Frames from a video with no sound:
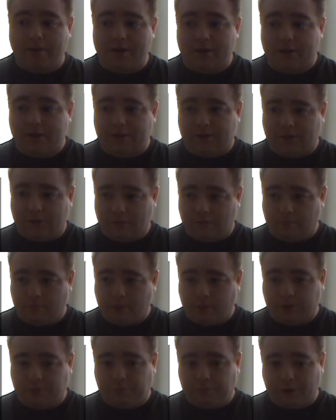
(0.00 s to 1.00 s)
is the
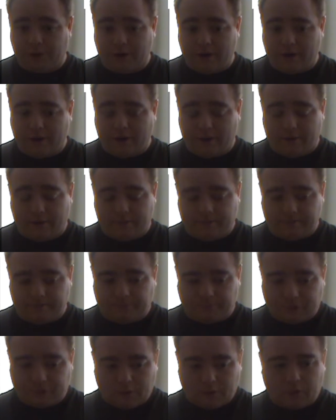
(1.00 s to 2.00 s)
multiplayer
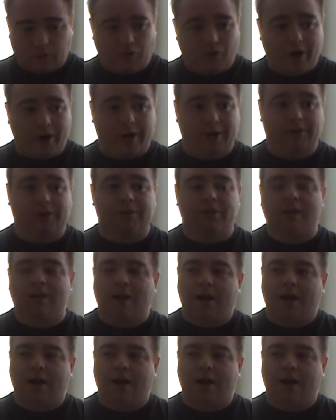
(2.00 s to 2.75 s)
credits.